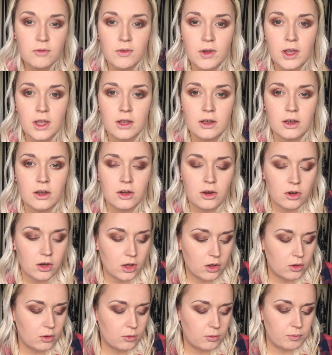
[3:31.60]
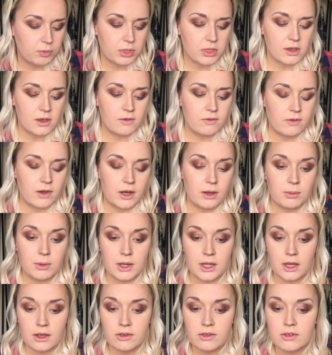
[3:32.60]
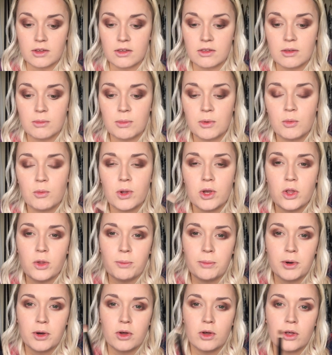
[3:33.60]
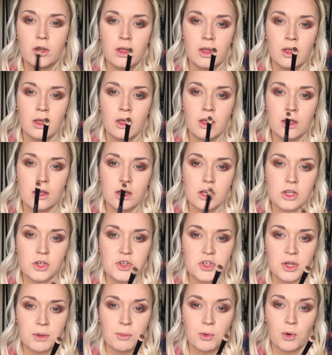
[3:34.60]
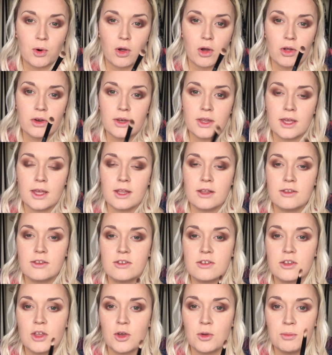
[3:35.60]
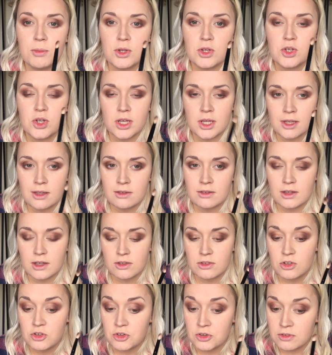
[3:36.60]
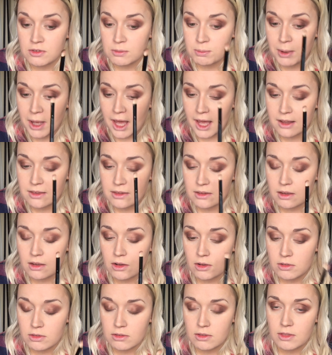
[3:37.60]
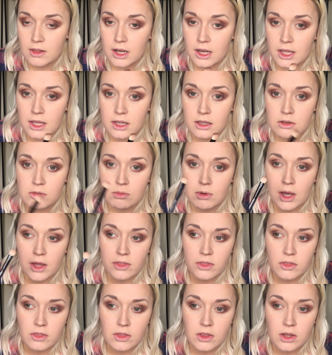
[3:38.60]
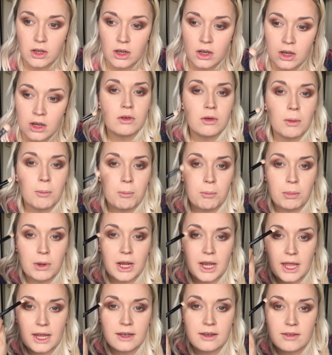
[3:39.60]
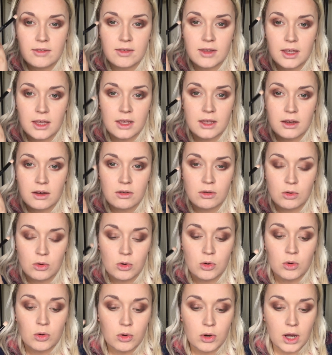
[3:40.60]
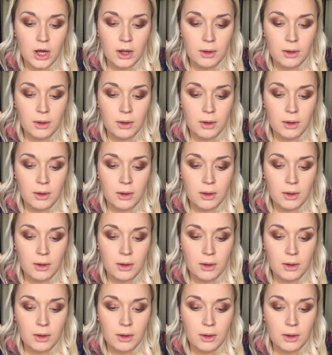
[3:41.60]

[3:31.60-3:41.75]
Fine. I don't know if anybody else does it, but when you put a shimmer on, it's so much easier to just pat it onto the lid rather than blend it or